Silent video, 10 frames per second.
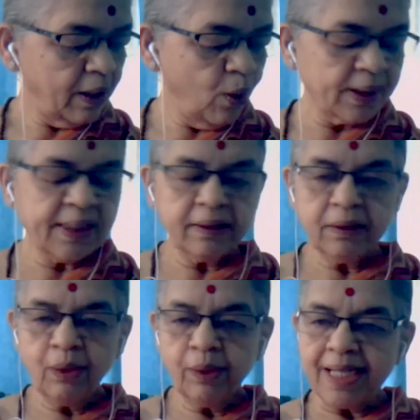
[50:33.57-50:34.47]

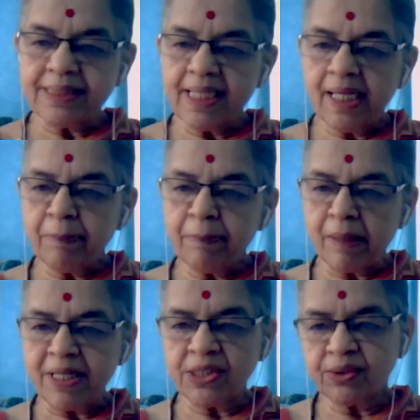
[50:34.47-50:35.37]
Lokasiddho Rajahi
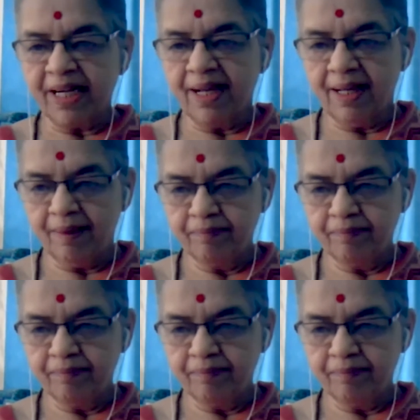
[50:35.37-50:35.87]
Parameshwaraha.